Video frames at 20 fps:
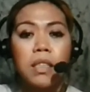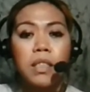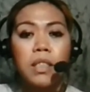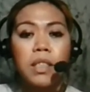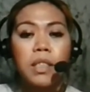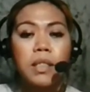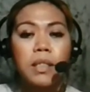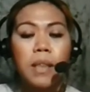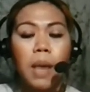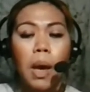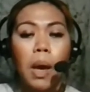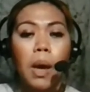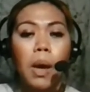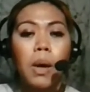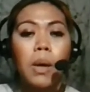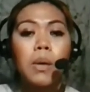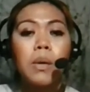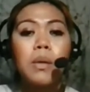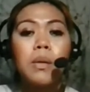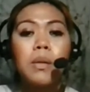
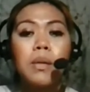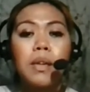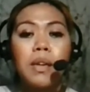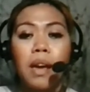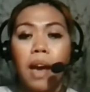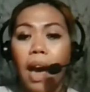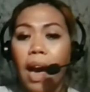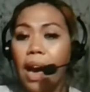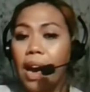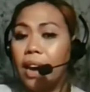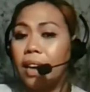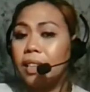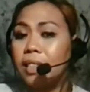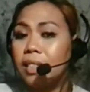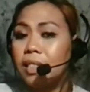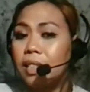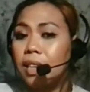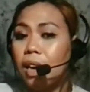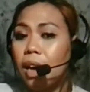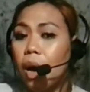So,
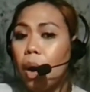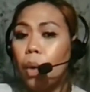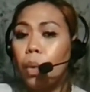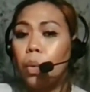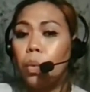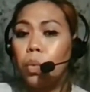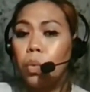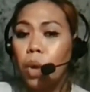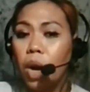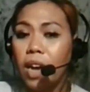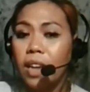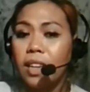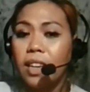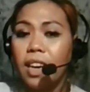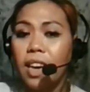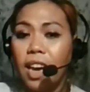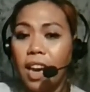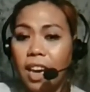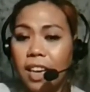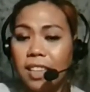guys, what
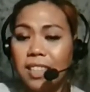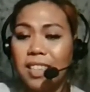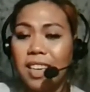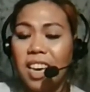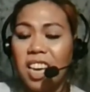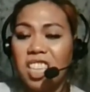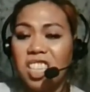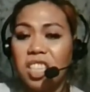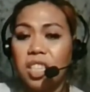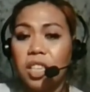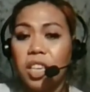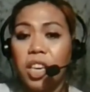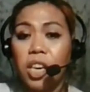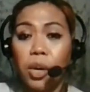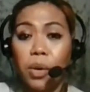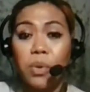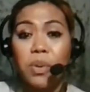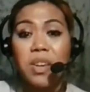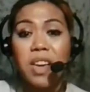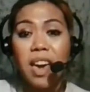is its
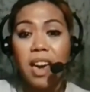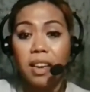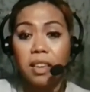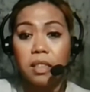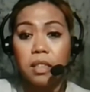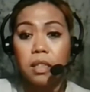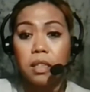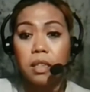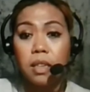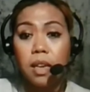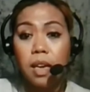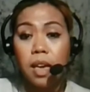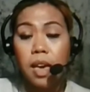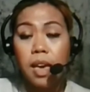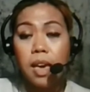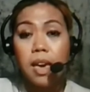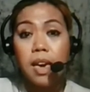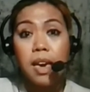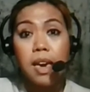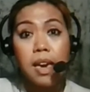skewness?
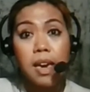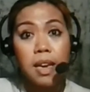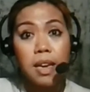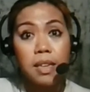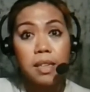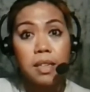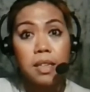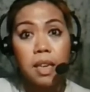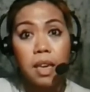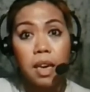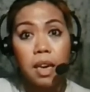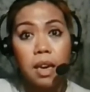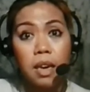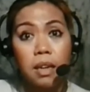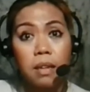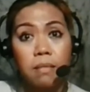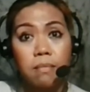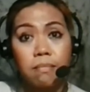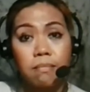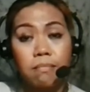Is it